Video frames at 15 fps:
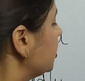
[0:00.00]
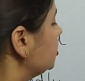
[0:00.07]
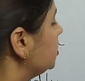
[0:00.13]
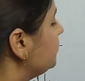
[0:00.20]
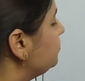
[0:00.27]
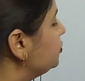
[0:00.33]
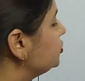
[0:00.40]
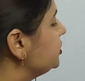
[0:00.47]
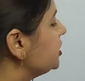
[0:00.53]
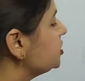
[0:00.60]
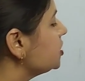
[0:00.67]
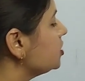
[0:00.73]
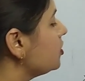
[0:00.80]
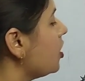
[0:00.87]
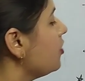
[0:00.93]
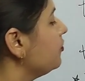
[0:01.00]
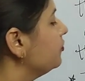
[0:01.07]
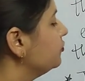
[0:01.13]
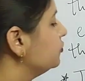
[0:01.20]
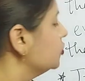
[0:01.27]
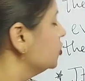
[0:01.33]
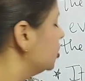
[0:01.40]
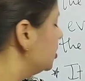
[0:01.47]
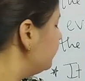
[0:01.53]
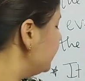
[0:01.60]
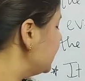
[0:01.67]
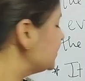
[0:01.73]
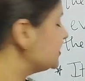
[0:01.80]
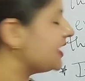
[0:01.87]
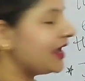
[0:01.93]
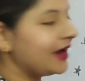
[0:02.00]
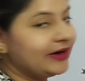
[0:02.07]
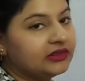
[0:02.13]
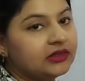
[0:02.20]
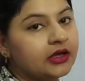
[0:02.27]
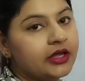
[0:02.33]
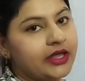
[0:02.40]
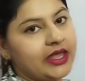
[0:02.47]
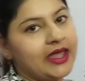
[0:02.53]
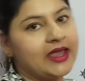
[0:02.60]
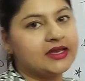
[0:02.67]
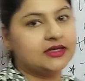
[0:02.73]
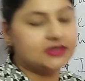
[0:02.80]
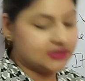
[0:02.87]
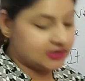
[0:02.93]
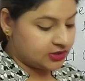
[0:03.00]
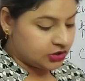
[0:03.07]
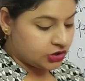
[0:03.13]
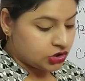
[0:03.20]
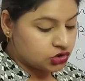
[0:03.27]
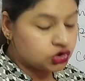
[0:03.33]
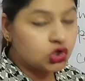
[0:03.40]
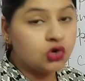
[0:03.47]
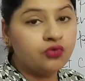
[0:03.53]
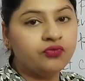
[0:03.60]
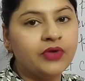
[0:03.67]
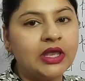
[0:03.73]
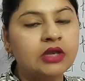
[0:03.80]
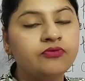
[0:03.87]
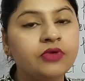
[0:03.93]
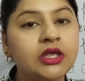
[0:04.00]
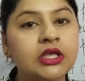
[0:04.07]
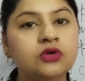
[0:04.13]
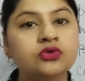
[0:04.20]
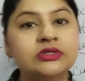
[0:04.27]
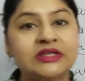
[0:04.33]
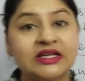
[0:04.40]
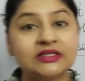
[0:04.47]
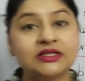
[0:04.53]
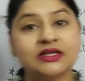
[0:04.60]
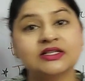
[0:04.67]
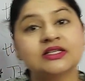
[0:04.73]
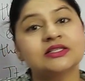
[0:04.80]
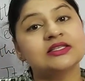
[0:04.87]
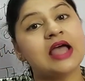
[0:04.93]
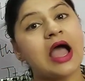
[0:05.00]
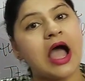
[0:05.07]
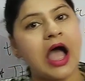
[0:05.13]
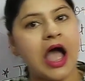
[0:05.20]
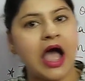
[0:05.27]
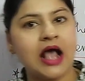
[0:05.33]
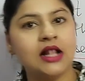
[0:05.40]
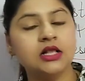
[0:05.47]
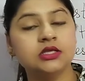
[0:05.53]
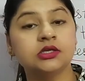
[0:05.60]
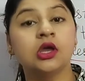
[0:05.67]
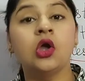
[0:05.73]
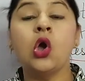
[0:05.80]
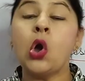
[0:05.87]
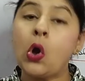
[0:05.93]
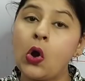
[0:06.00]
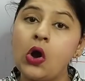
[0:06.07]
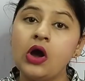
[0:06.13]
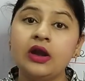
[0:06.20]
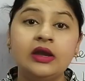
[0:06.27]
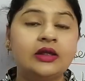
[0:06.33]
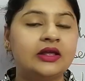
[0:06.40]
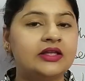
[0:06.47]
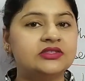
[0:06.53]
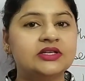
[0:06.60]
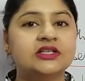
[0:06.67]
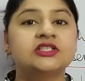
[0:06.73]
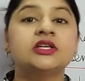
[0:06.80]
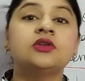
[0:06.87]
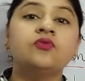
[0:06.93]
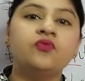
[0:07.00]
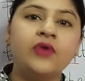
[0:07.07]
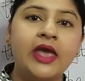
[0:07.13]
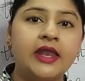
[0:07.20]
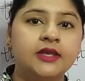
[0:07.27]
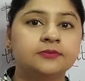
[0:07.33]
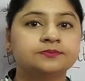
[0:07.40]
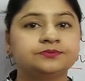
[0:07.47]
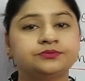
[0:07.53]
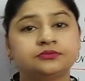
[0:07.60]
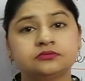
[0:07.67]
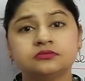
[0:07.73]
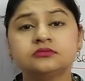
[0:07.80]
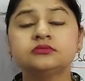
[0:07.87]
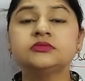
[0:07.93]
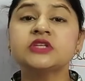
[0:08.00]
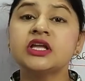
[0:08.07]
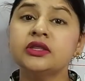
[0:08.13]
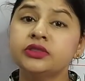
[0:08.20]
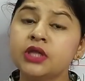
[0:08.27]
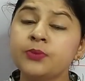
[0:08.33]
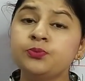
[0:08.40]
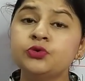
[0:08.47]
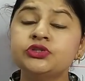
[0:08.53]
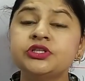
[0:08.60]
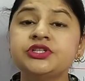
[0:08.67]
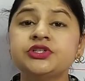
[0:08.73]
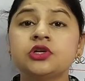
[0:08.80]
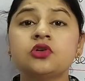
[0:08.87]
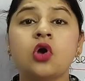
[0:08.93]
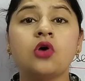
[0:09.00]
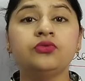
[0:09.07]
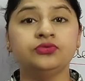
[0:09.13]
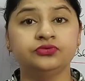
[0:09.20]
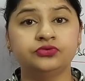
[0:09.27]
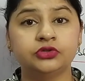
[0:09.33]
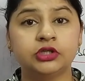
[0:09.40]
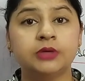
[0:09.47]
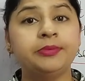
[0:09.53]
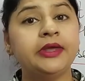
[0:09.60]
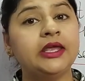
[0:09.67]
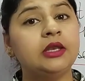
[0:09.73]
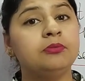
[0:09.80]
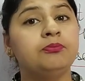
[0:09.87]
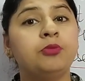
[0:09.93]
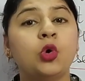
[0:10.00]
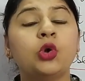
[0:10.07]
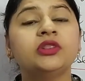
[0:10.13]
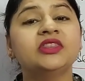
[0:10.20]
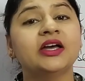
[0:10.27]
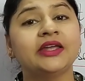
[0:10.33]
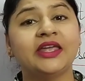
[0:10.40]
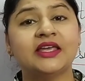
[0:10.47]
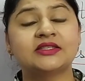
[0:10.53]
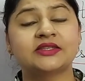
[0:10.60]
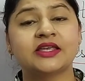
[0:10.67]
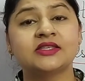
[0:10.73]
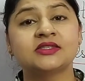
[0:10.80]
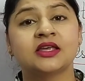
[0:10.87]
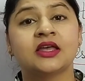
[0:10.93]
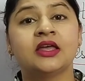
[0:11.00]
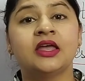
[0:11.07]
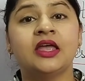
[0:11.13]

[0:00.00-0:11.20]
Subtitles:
the position of verb is at the end. So when we use conjunctions als or conjunction when, the position of verb in both the cases